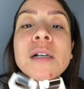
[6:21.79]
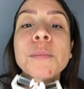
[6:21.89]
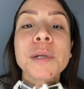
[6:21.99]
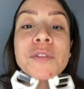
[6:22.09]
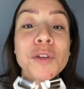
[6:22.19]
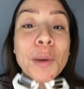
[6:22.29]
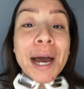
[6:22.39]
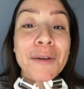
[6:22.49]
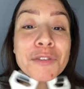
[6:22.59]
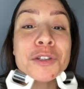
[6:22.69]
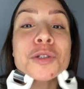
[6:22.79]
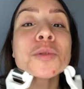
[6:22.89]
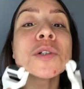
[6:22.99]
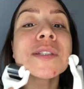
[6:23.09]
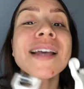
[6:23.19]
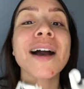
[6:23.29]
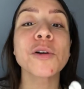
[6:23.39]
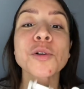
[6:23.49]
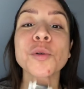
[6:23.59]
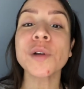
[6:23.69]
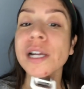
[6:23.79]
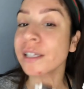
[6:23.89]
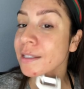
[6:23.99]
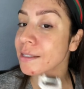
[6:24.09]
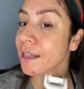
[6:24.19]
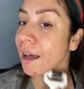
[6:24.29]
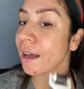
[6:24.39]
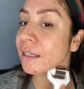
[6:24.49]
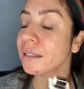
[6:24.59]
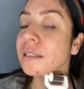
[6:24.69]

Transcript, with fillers: But if you have the tools, how great is that?